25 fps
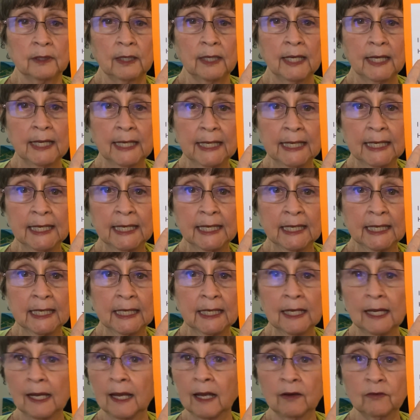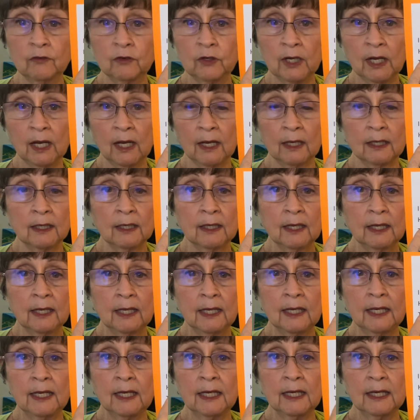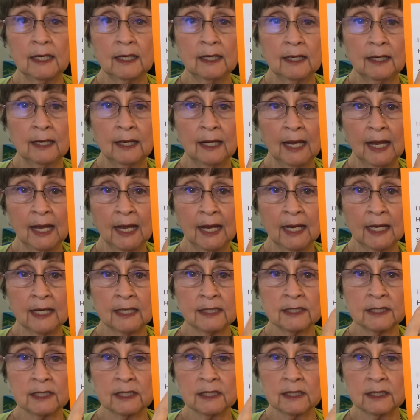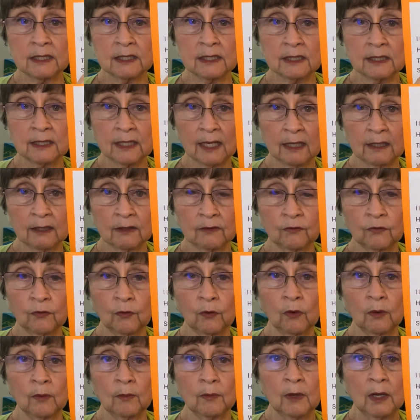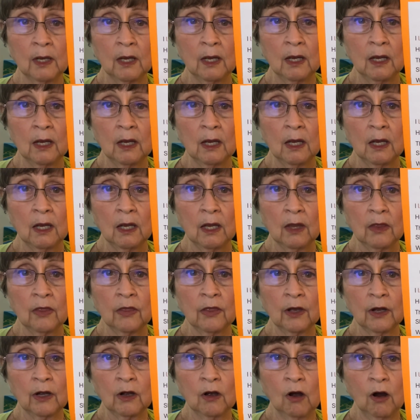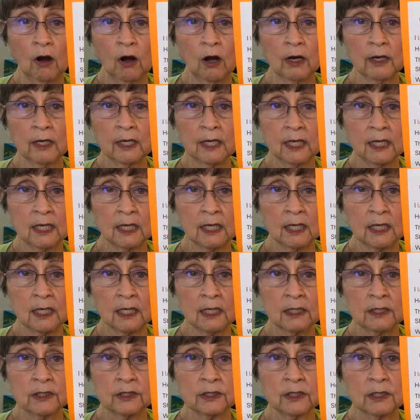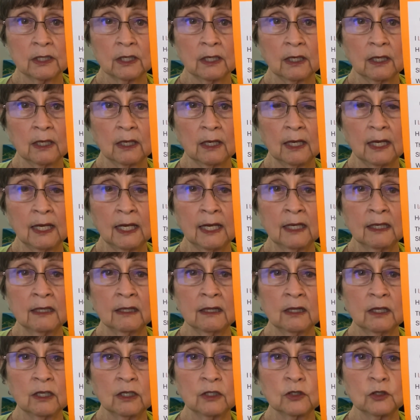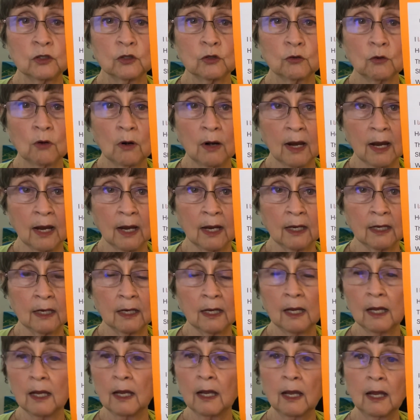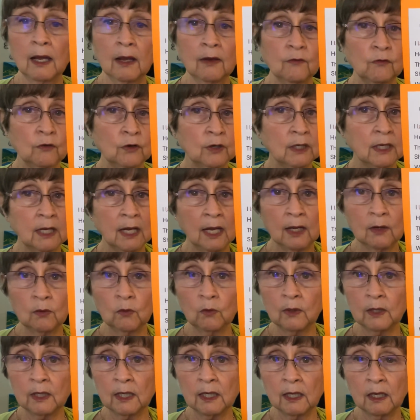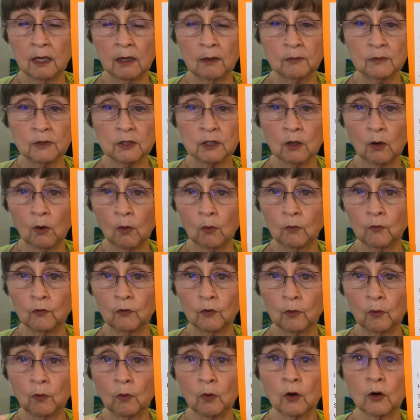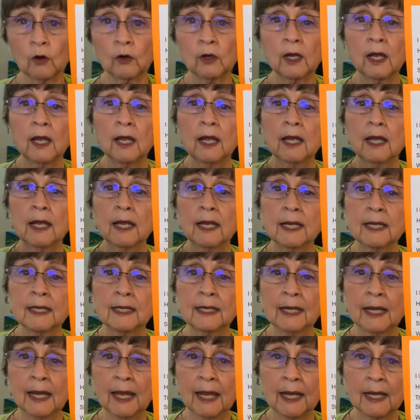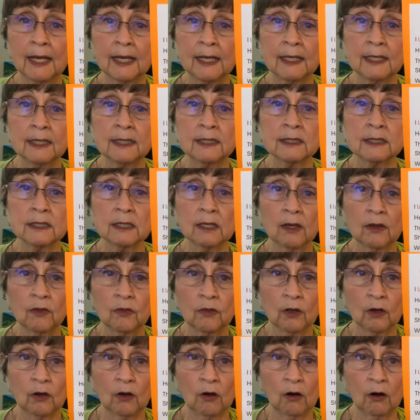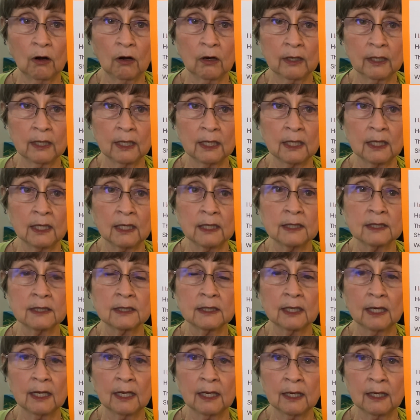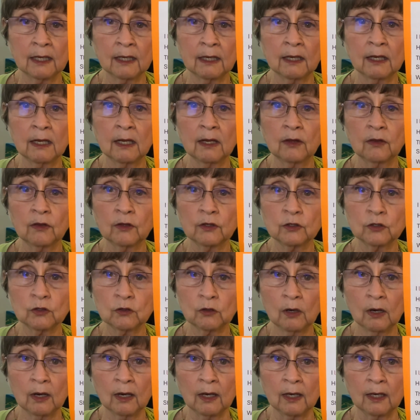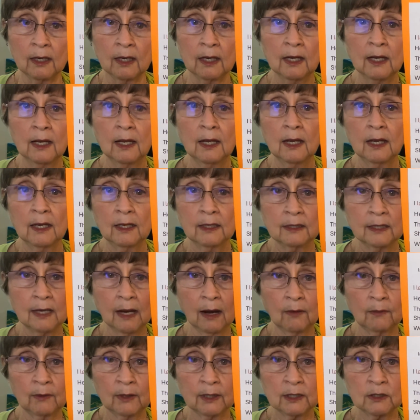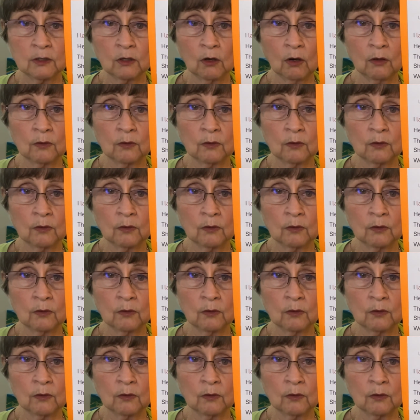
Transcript: He, every day, he lays, this is second form, the car keys in the tray. Every day when he comes home from work, he lays the car keys in the tray. Direct